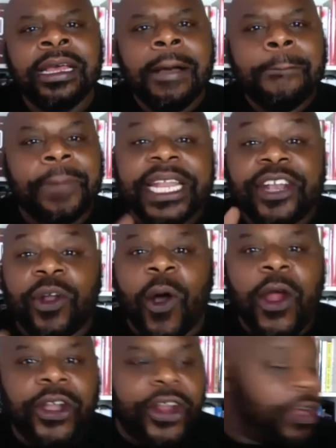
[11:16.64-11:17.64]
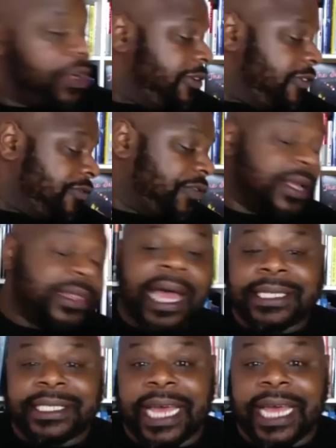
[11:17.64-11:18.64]
But in order for
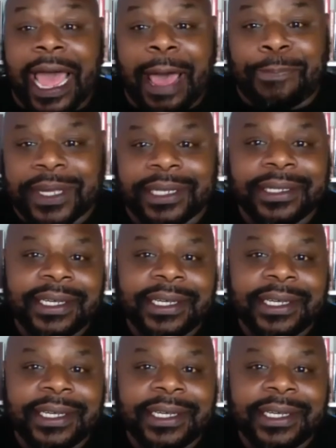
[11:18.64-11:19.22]
that to happen,